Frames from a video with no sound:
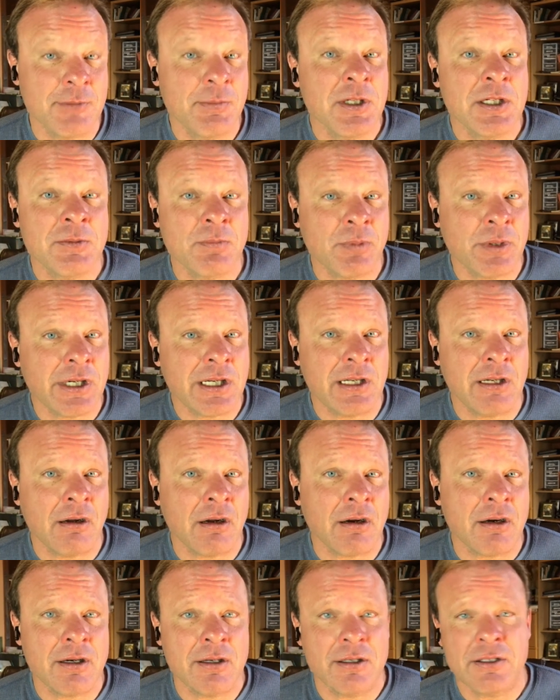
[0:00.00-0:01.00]
but it's pretty
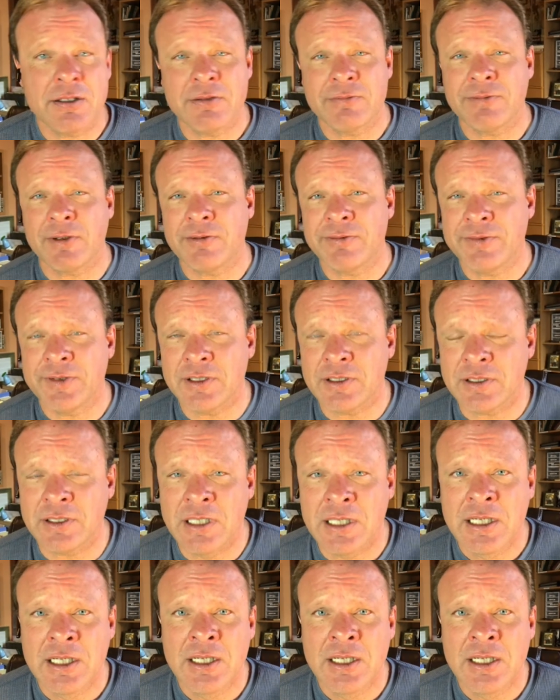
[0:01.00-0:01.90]
hard to fulfill